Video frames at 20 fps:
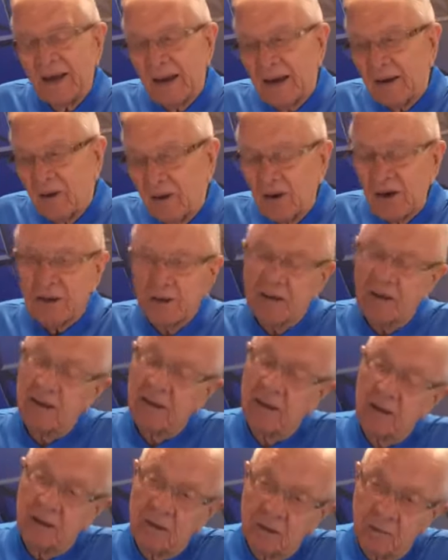I don't like the
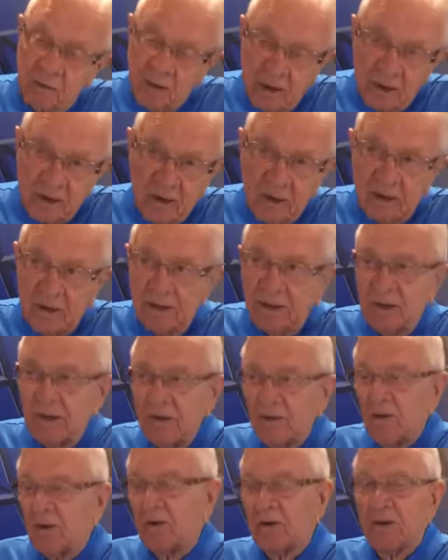humidity
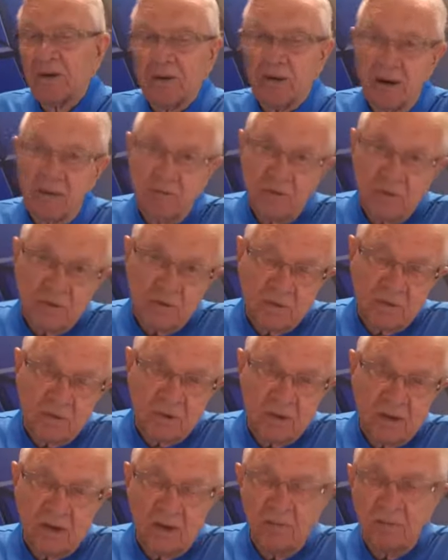or the temperatures
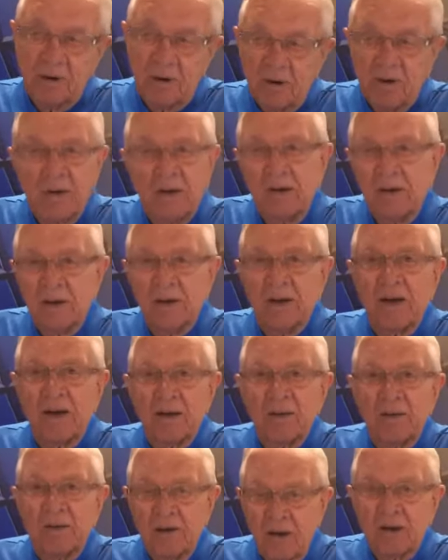today, but other than that,
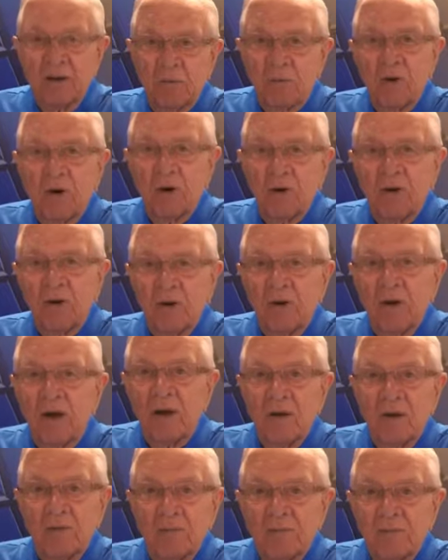it's a pretty good
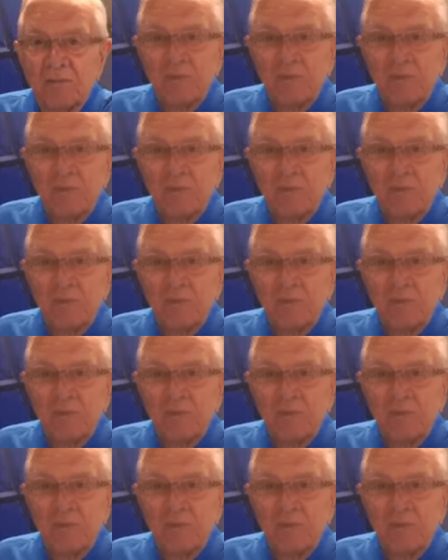day.